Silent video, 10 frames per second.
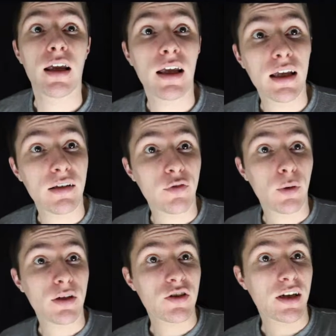And if you
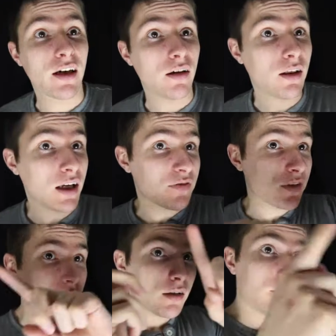want to check out last
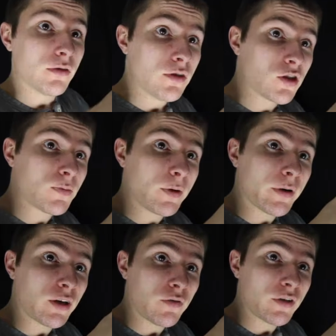video, it should be
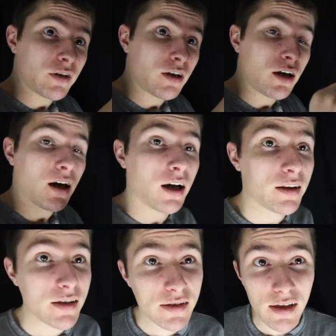right over
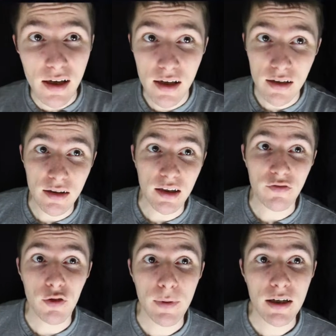on this side in the
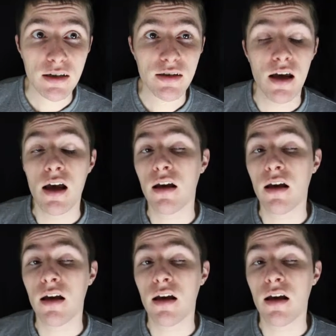info box.